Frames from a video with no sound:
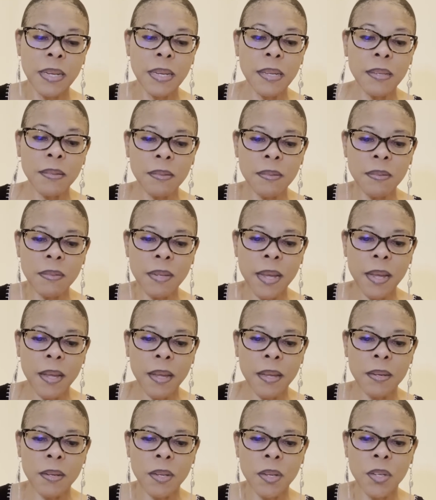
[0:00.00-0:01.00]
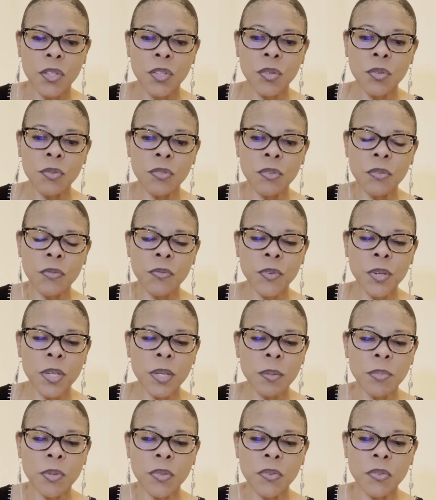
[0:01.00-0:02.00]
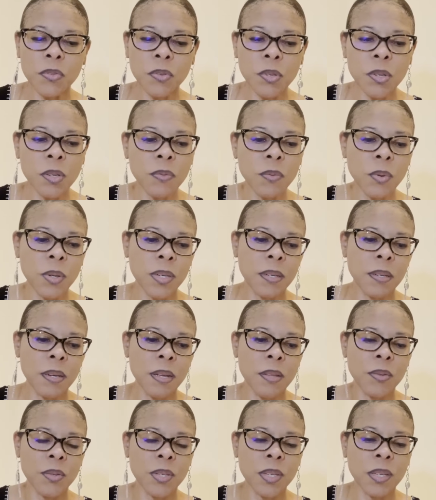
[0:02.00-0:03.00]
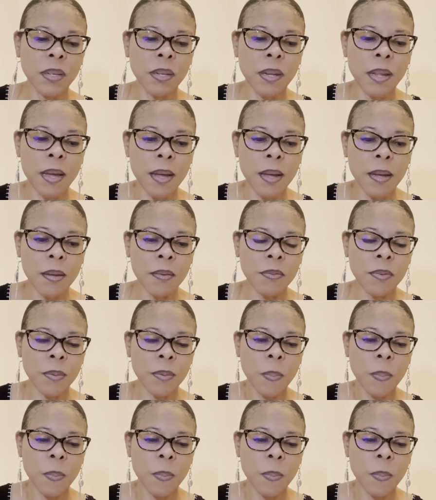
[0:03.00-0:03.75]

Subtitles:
Instead, use your freedom to serve one another in love.